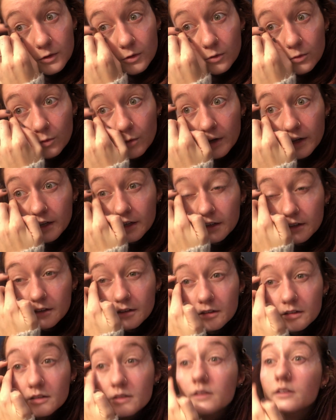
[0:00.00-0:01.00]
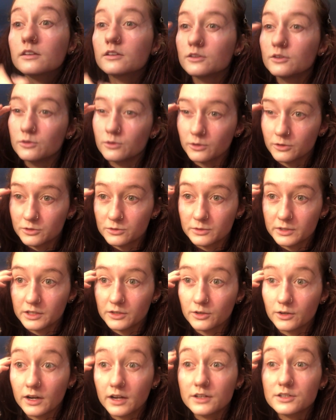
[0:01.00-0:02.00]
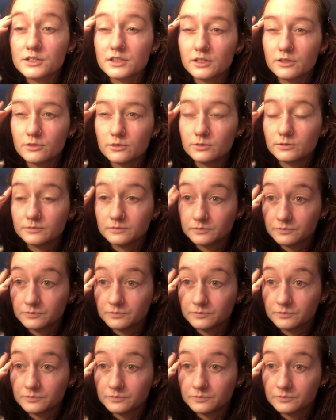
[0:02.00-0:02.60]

when you are doing your eyeshadow.